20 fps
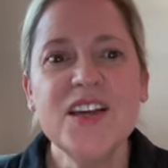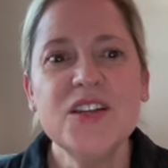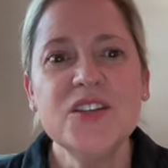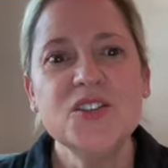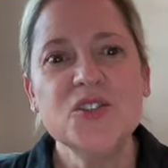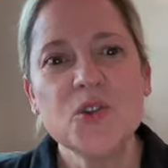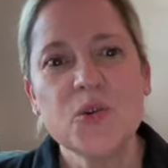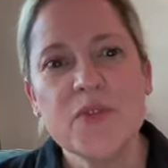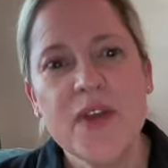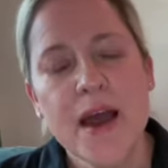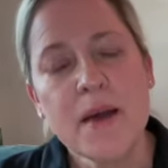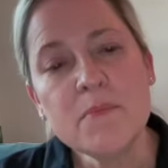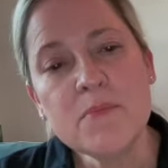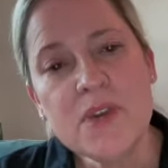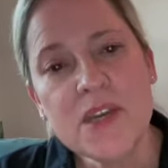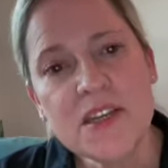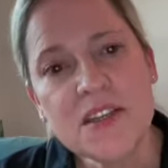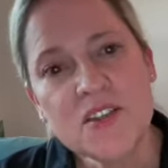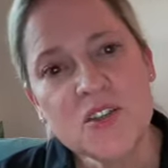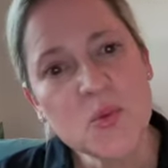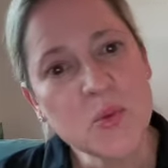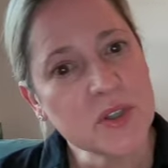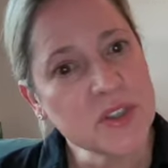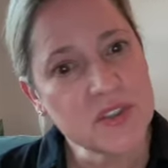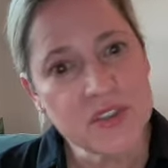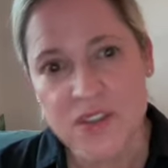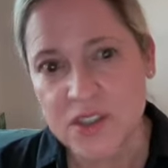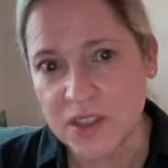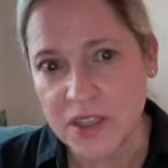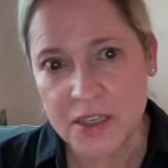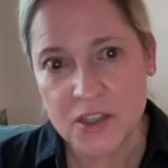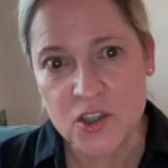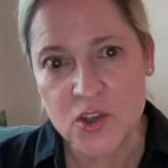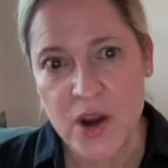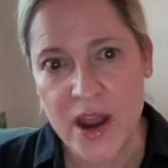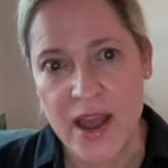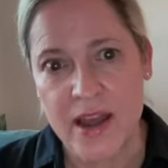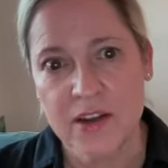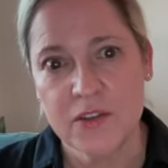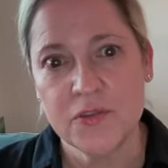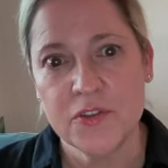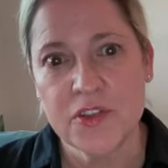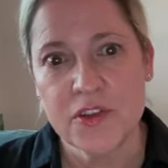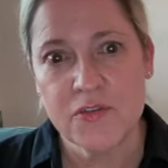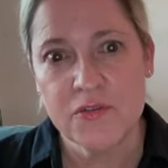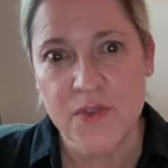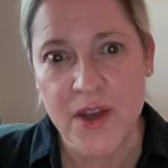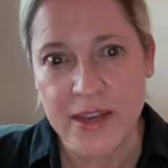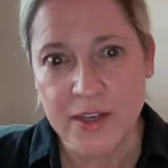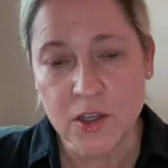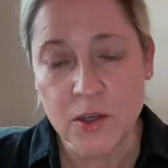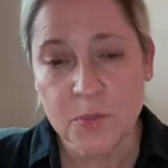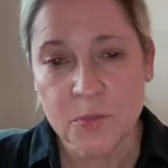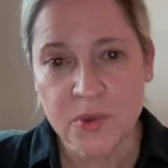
So that means we're still on track for the final